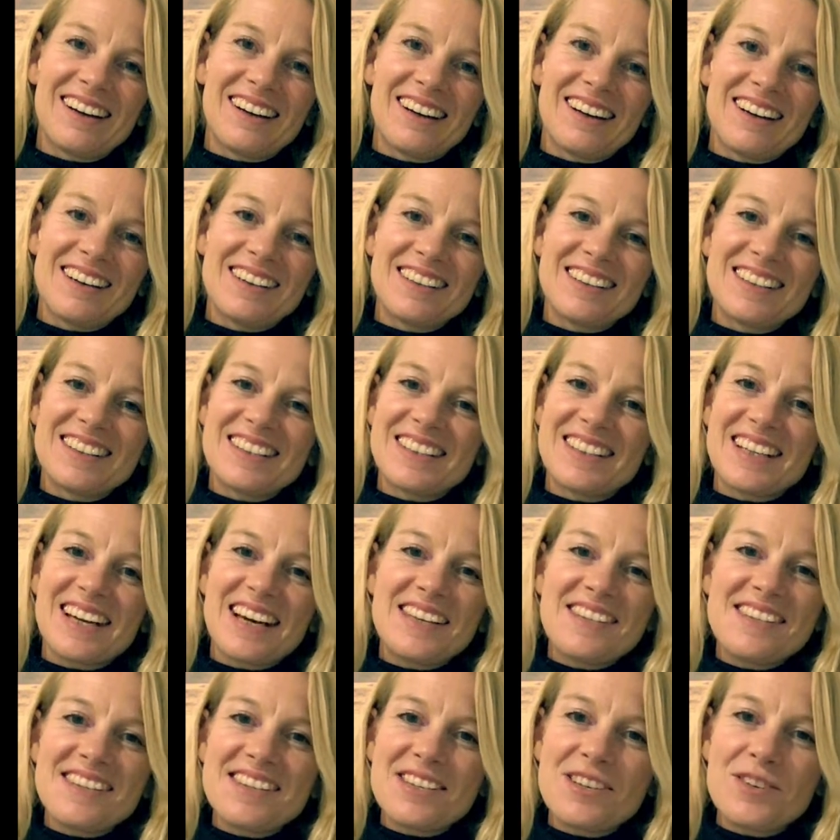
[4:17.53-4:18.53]
I'm going to
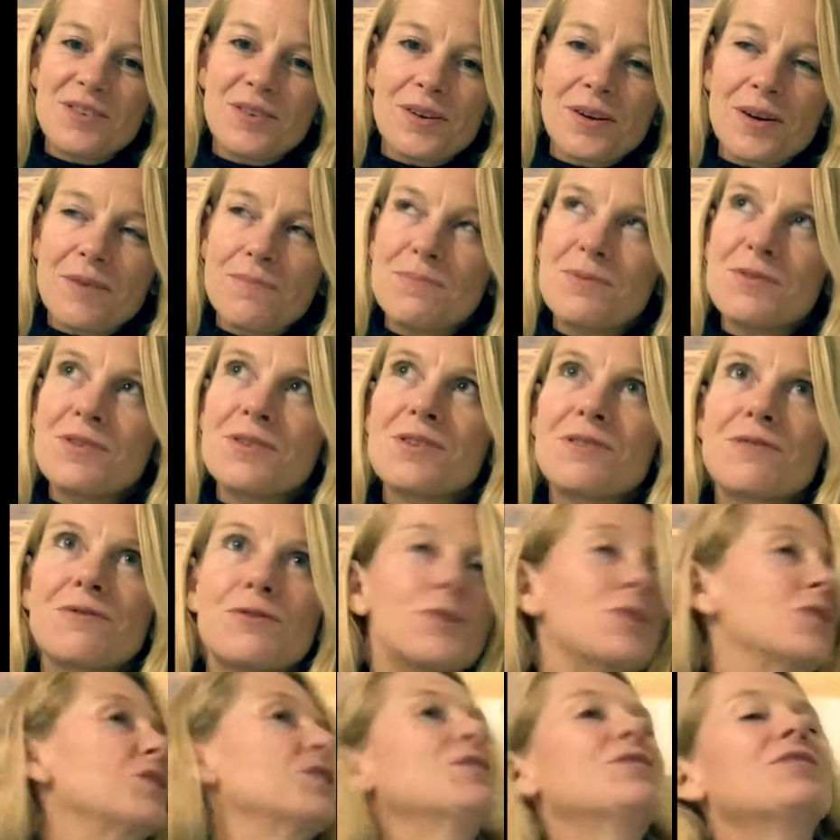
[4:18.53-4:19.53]
say that you're a
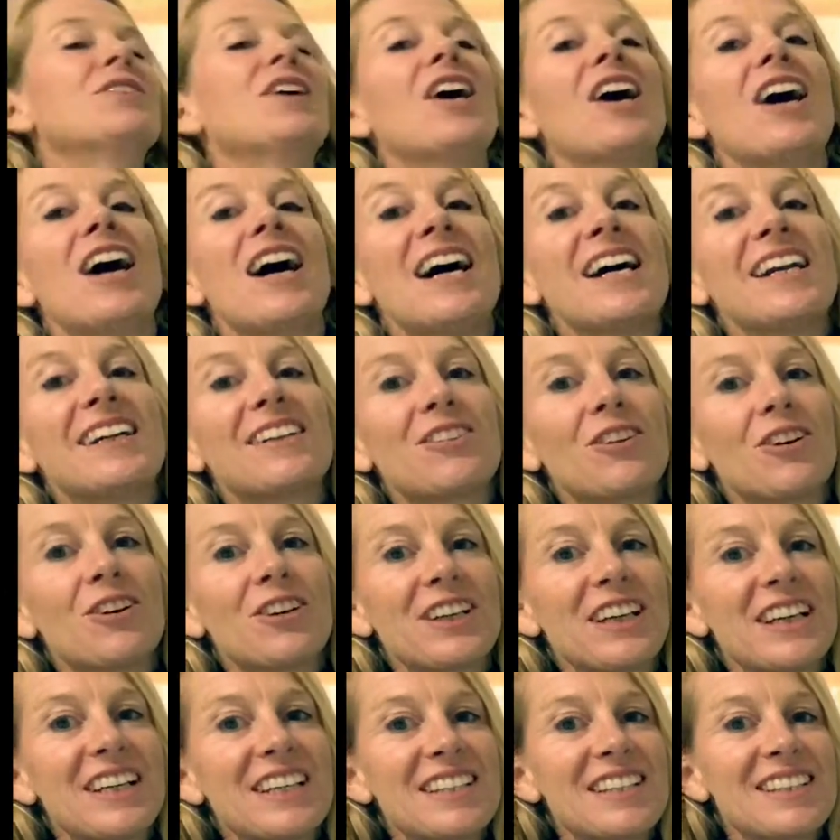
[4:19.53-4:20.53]
beautiful divine
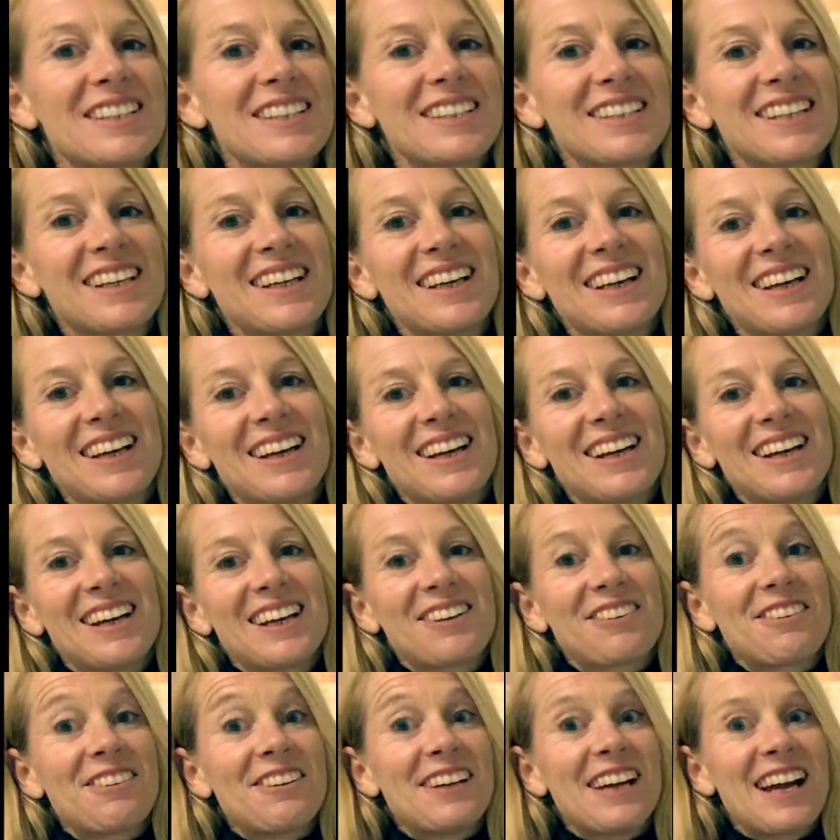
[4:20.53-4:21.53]
goddess,
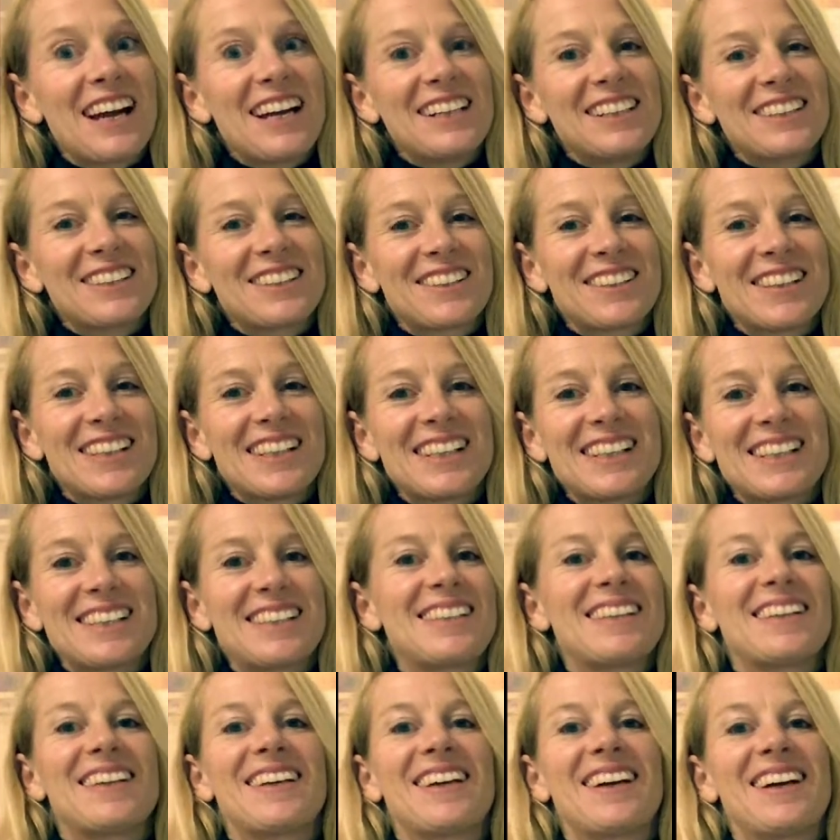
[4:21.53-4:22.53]

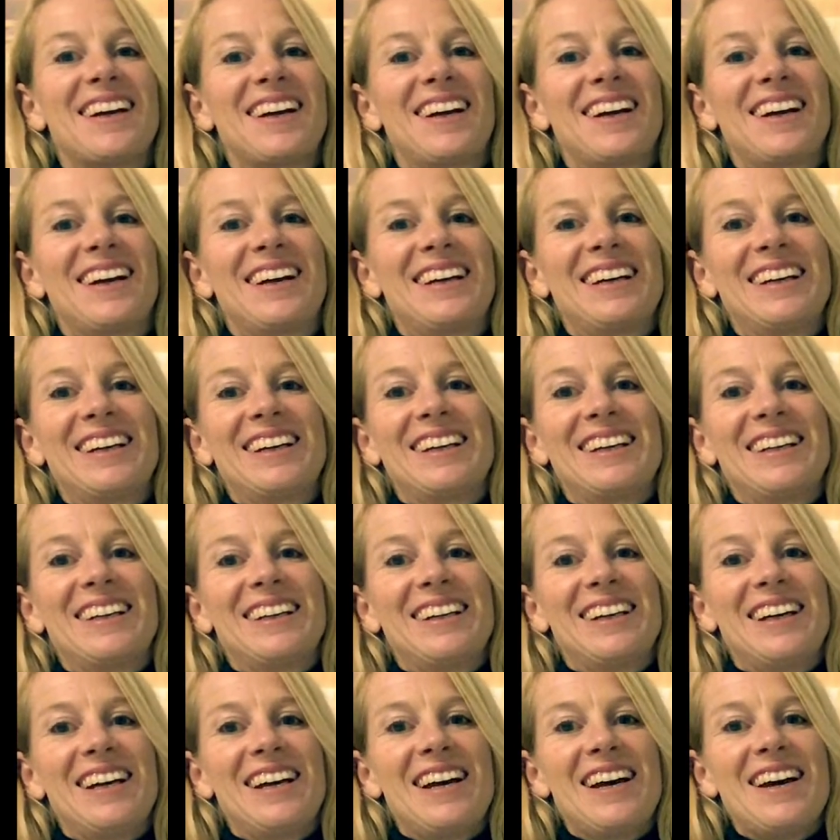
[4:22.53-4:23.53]
creatrix,
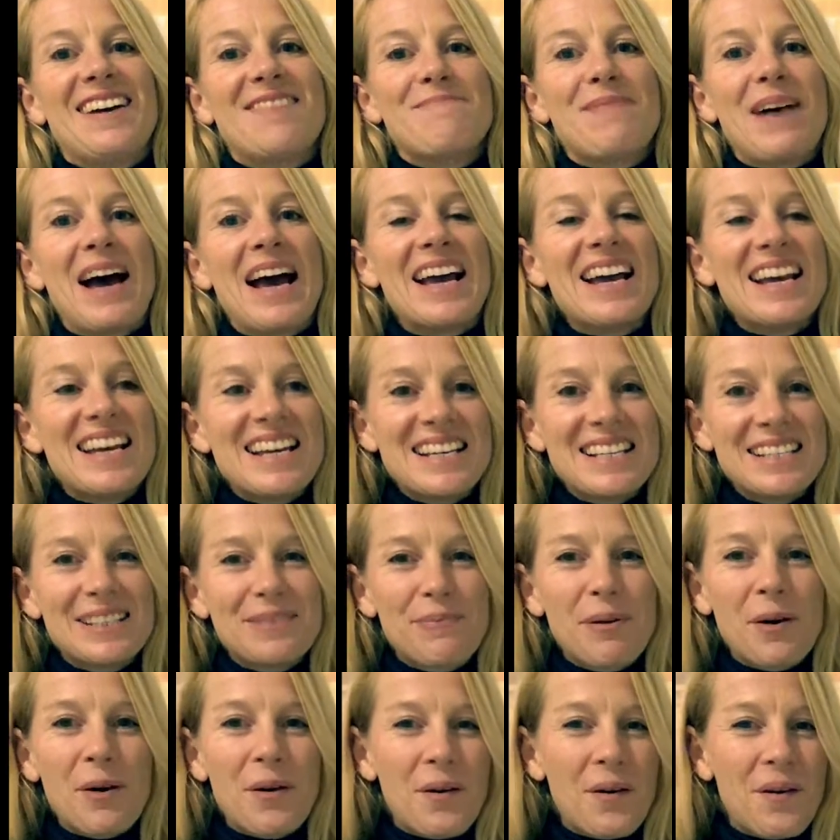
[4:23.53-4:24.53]

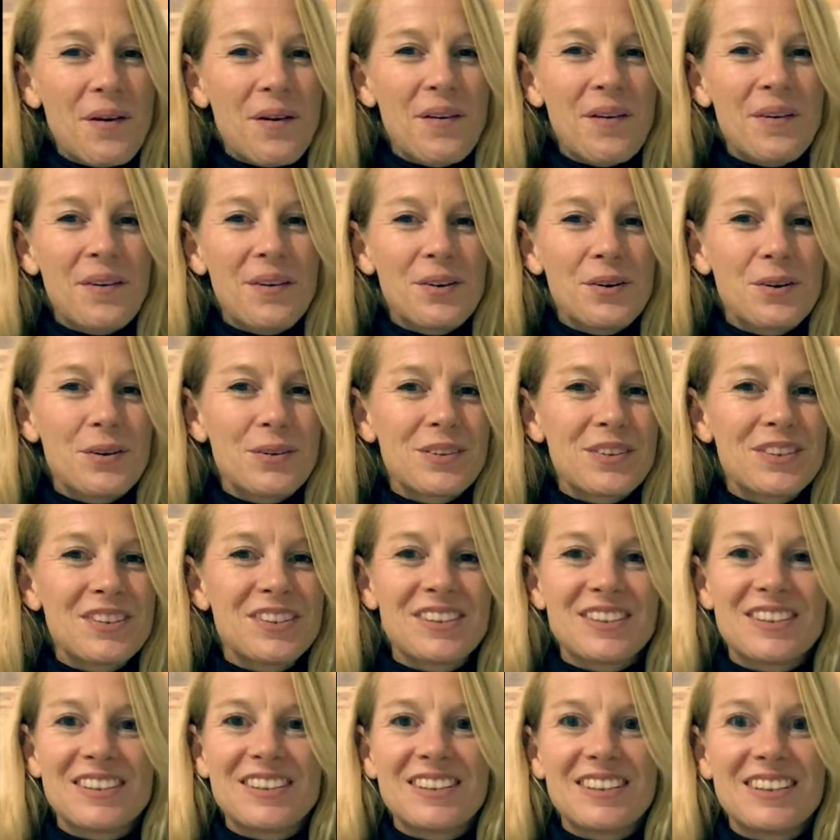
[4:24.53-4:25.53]
amazeballs,
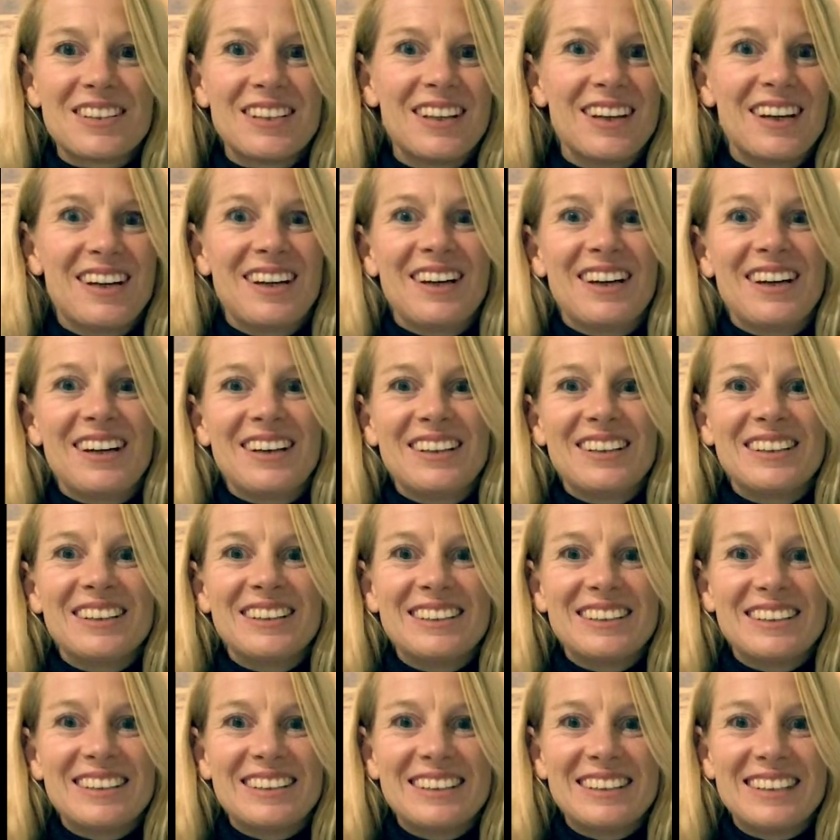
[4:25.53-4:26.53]

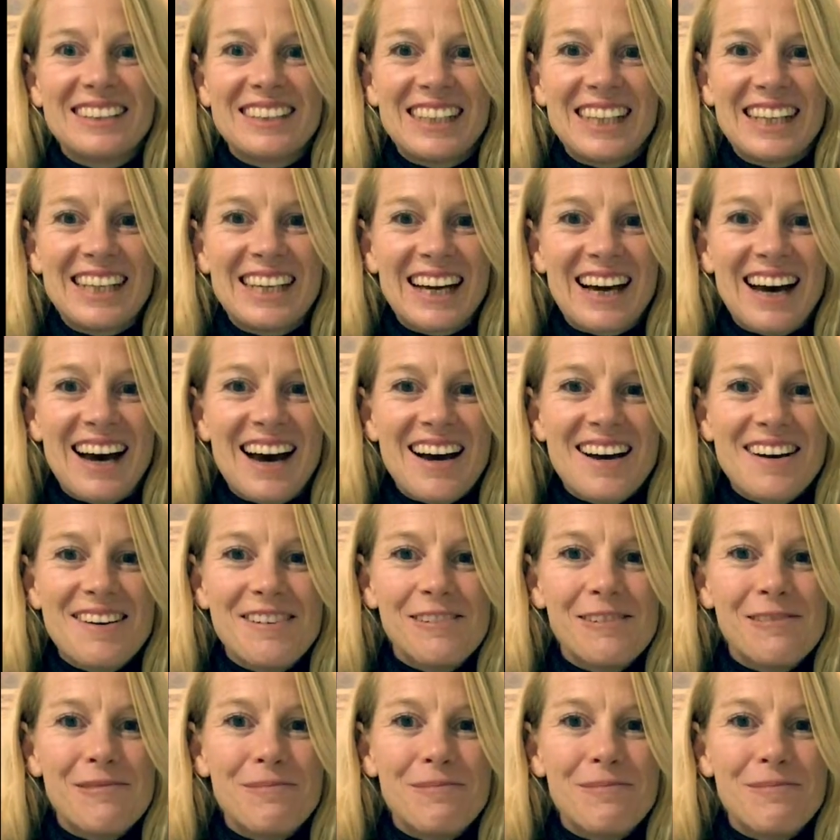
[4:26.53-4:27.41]
chica.